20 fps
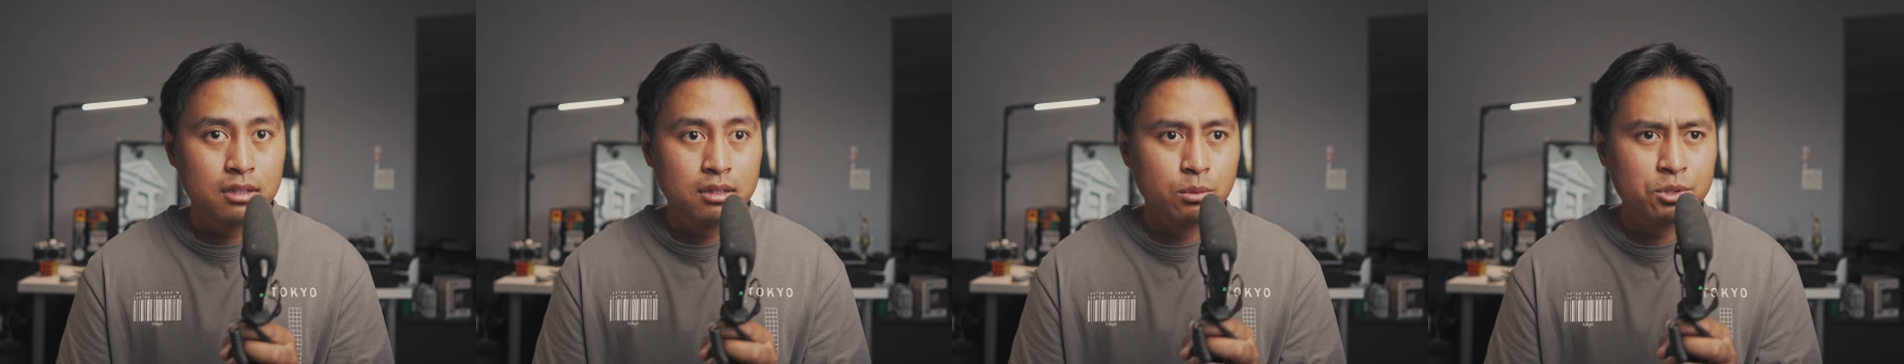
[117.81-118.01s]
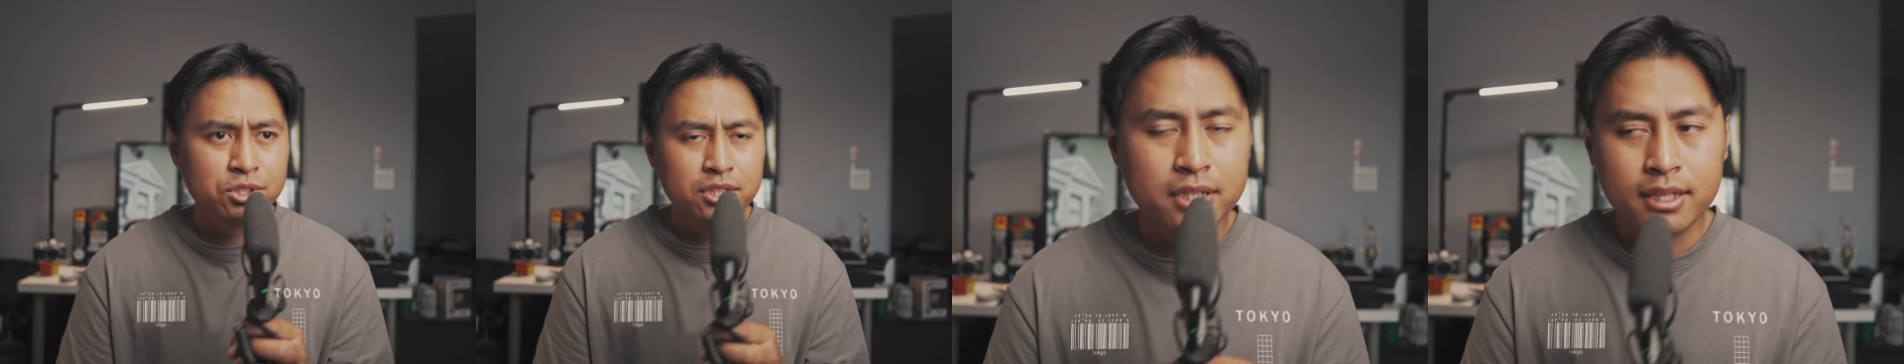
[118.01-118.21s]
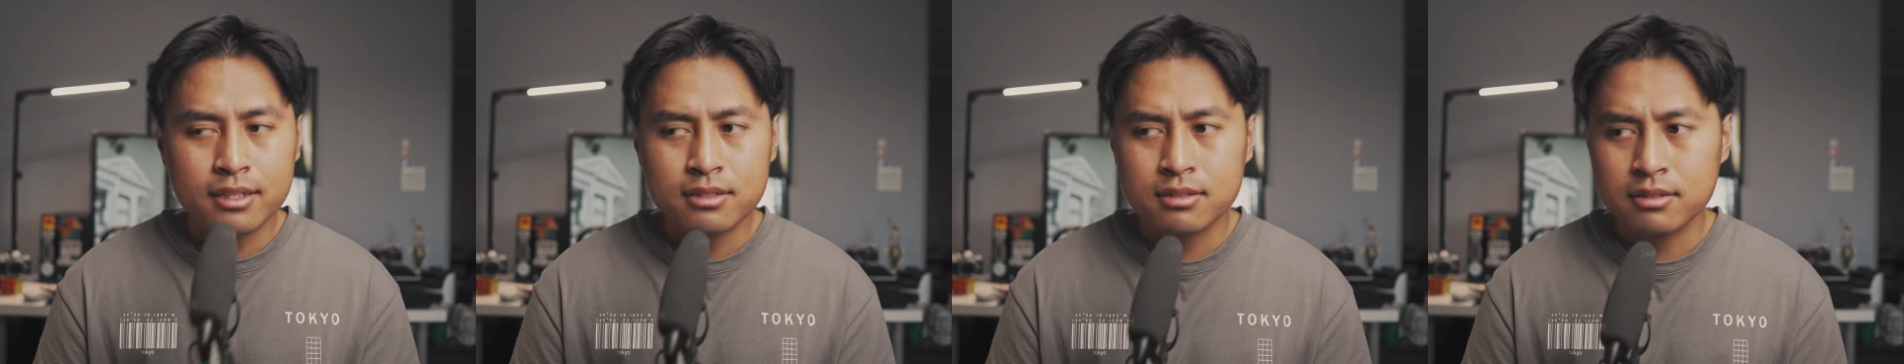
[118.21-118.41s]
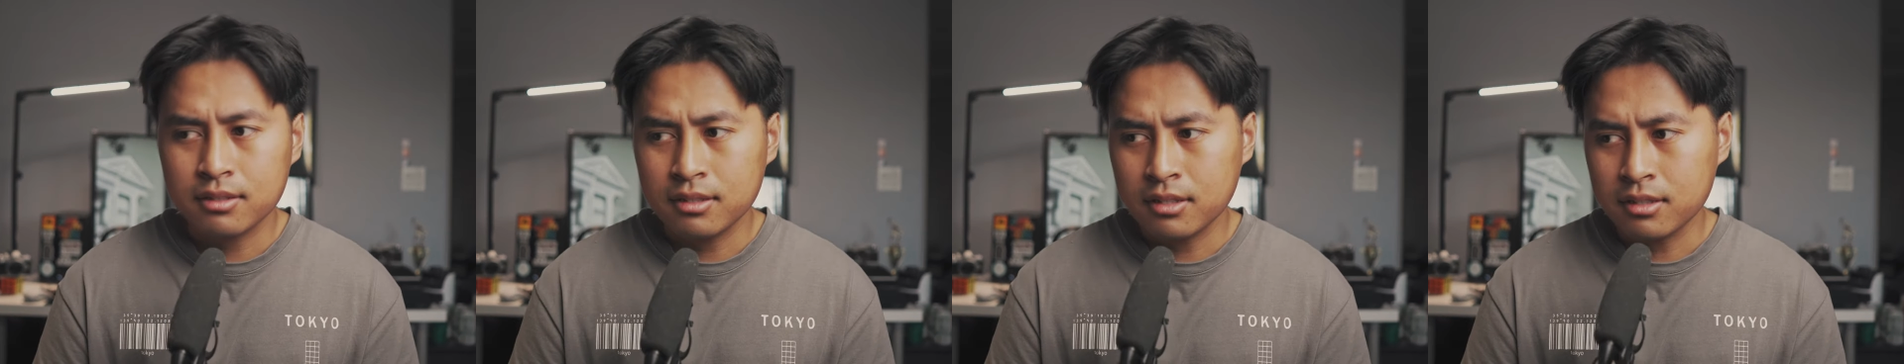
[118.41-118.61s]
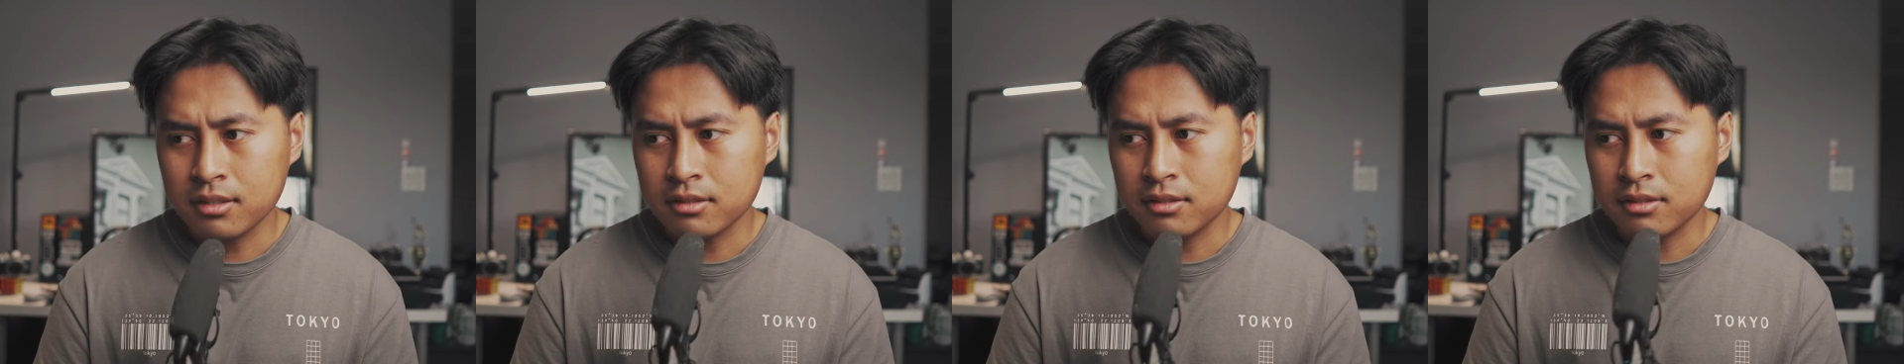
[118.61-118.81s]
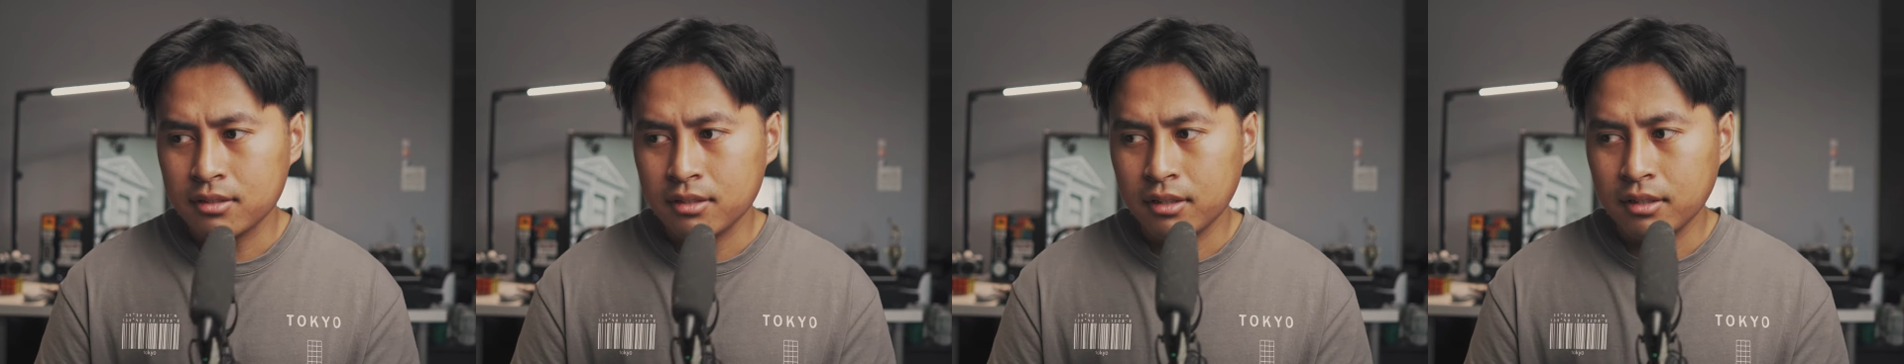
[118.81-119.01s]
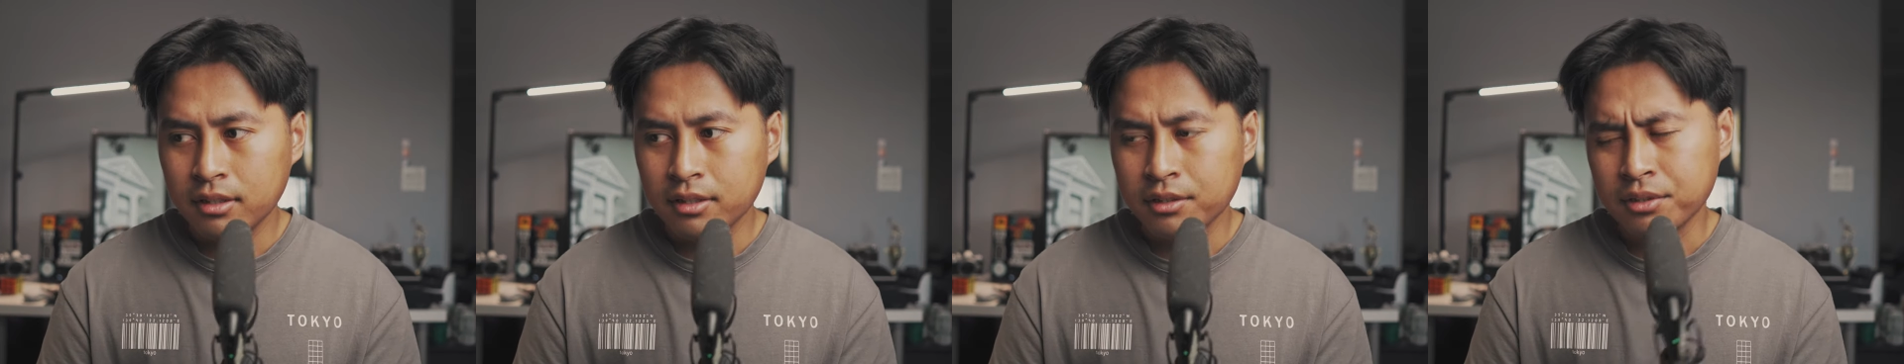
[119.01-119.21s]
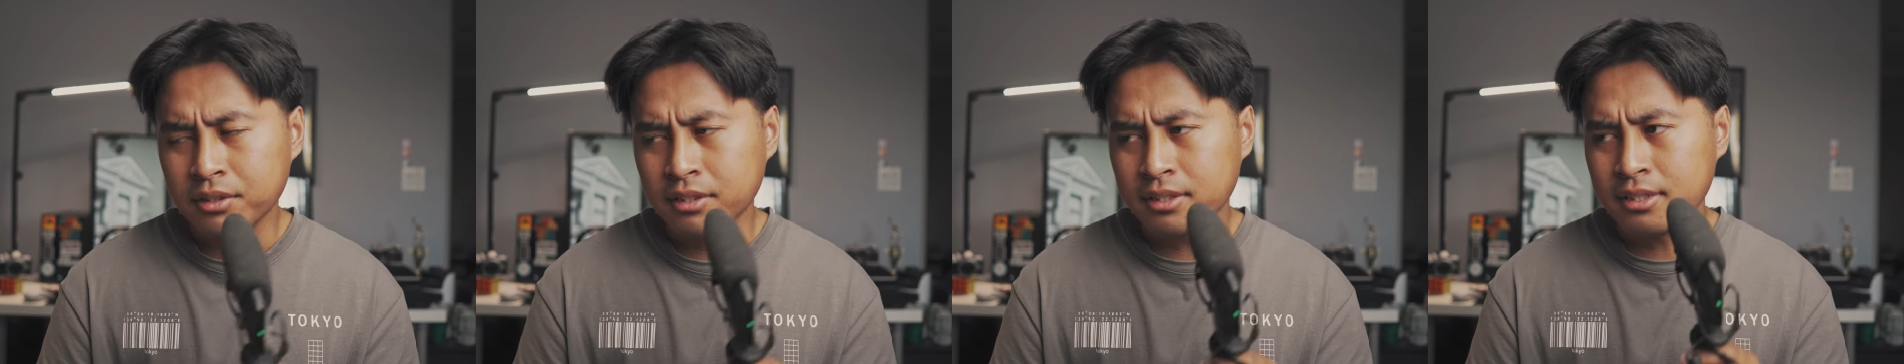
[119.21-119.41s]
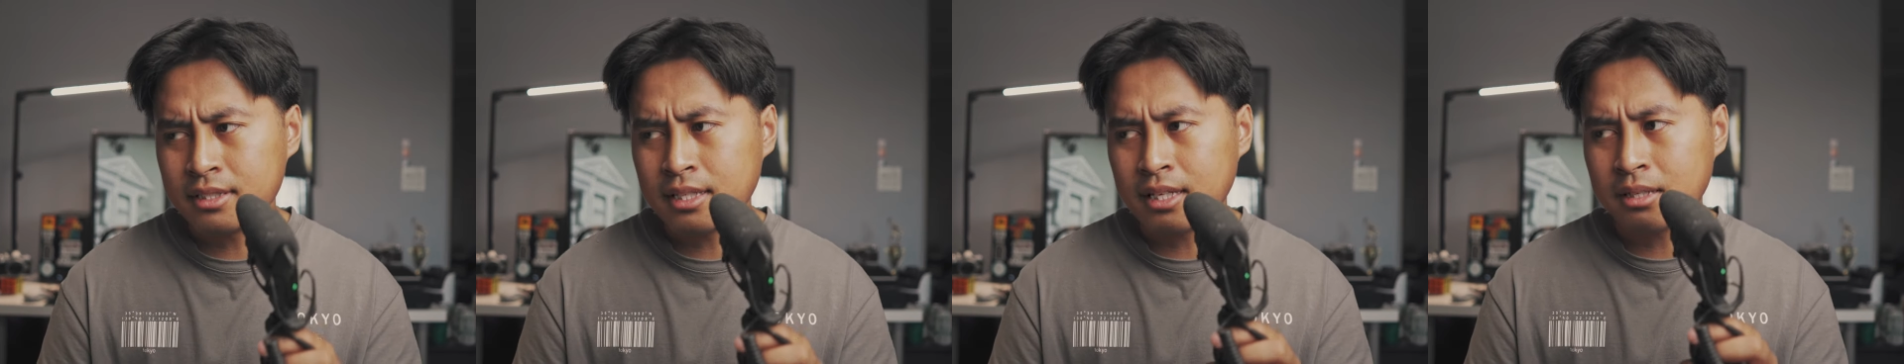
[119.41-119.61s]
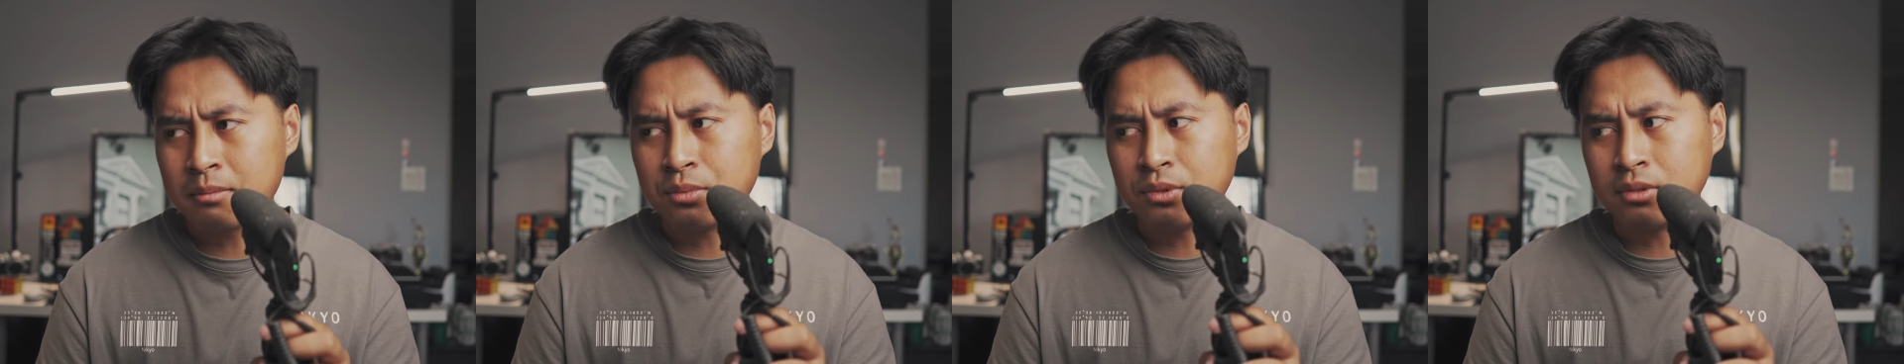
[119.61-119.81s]
Which I guess is a good
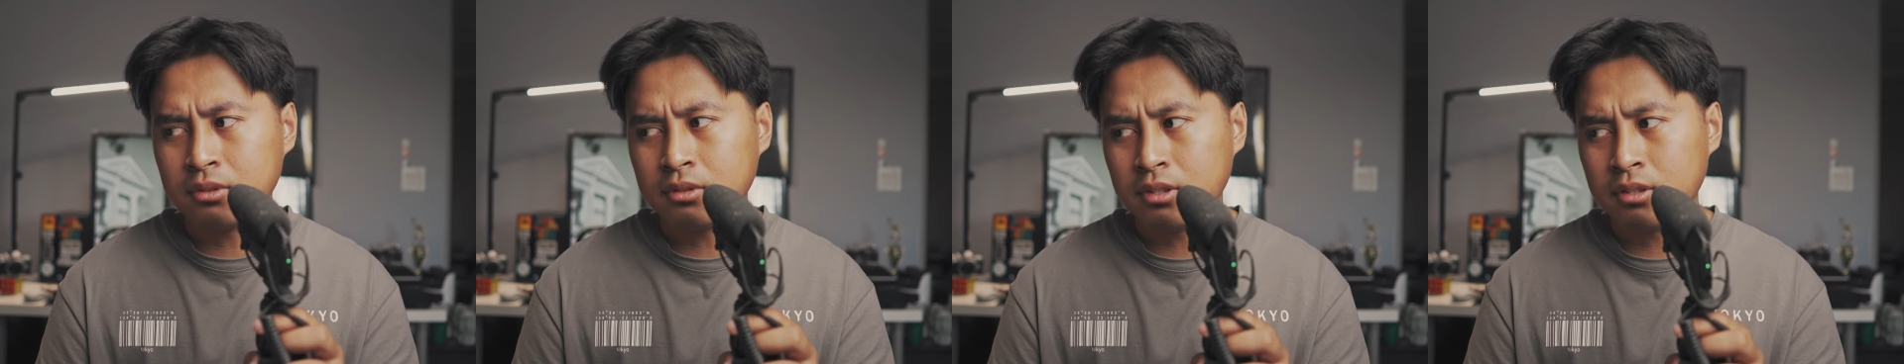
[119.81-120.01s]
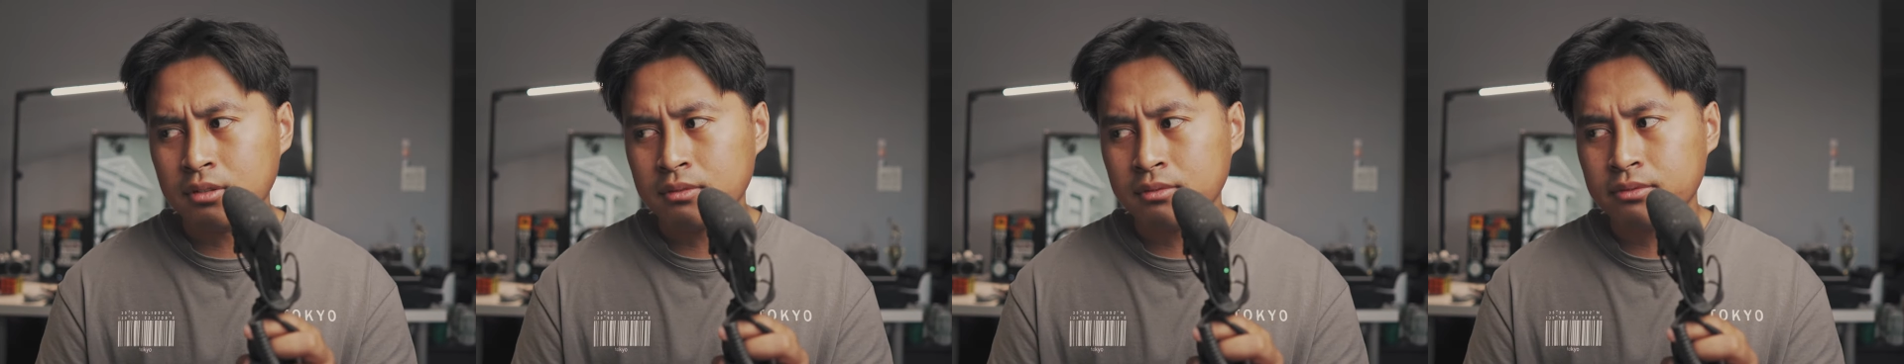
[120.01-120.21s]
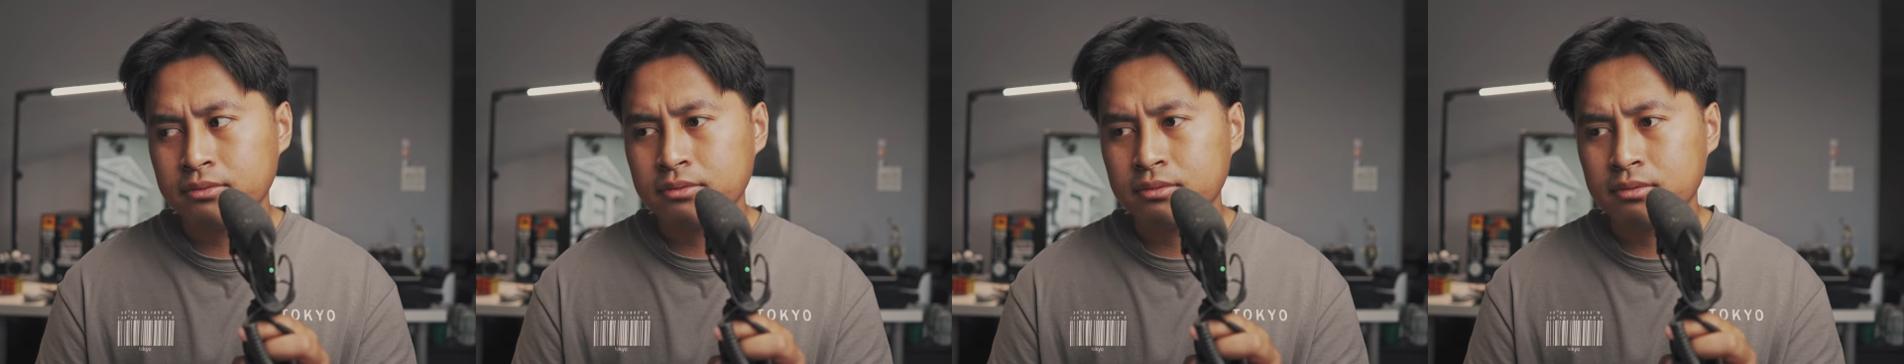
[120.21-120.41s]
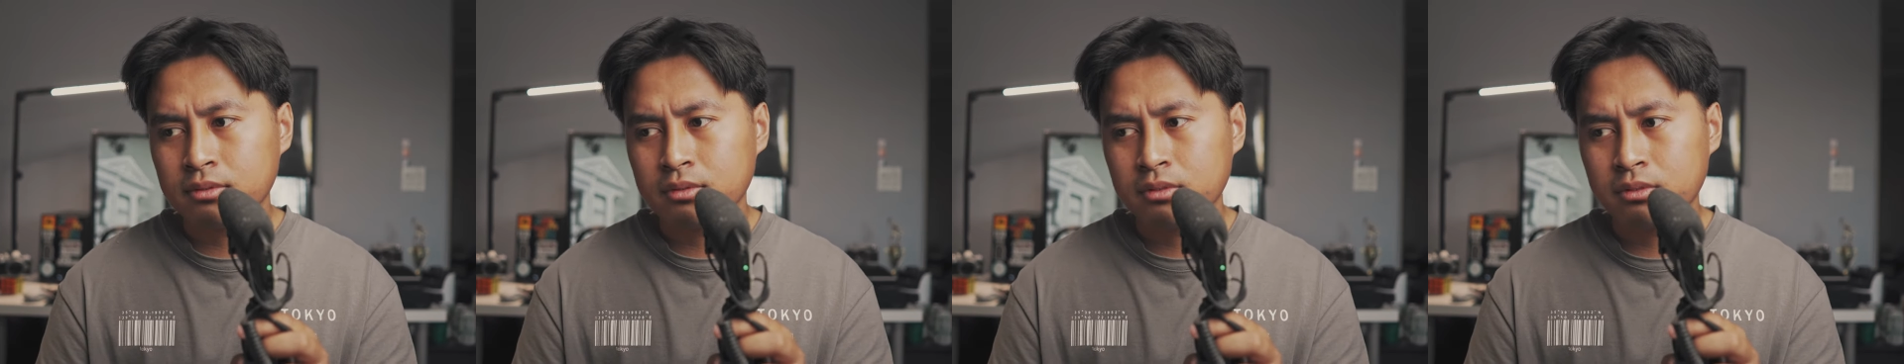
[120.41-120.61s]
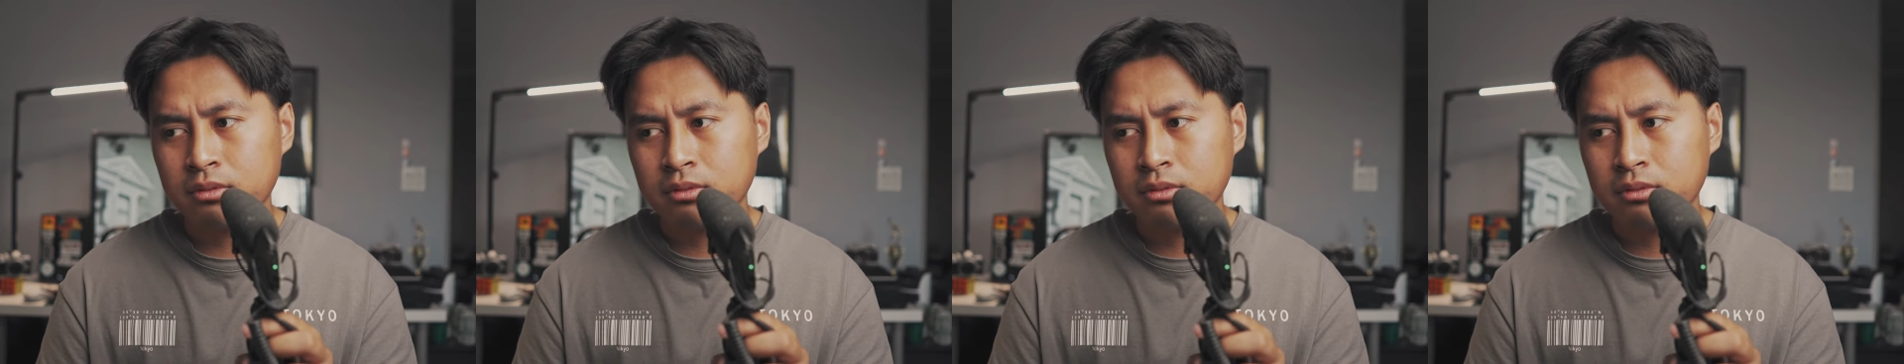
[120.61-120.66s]
example of